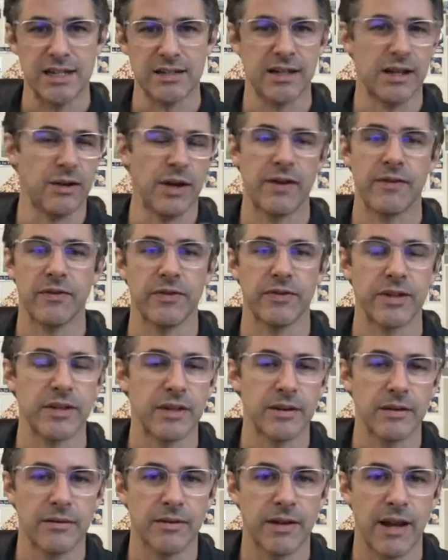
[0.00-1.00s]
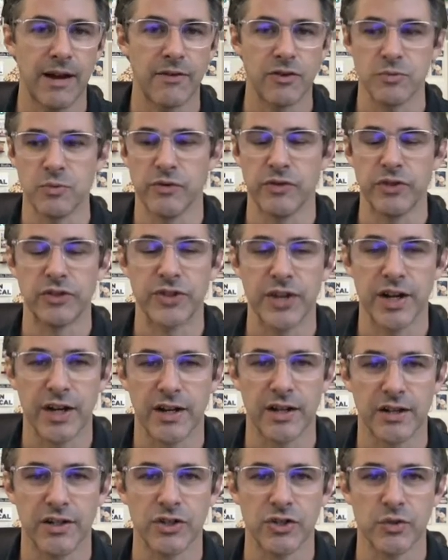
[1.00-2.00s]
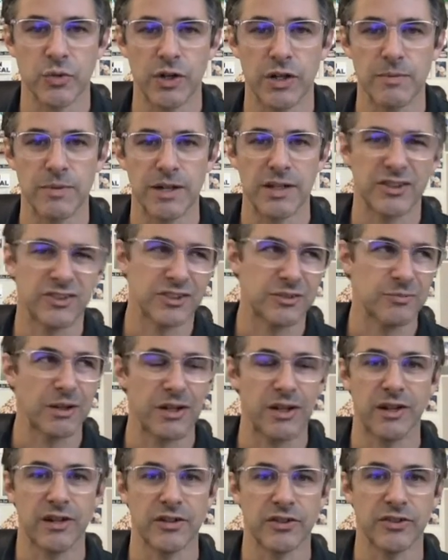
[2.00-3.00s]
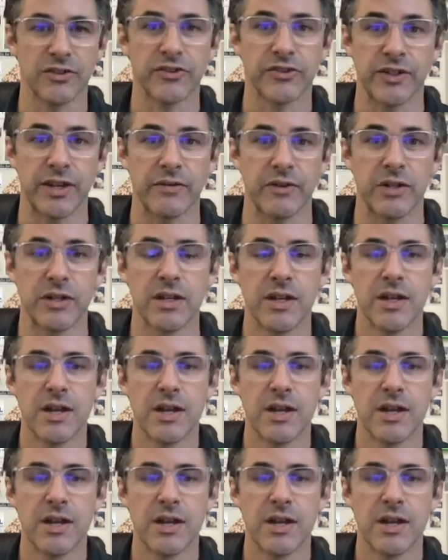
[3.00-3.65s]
Now, the average movie is not 120 minutes. It's about 107.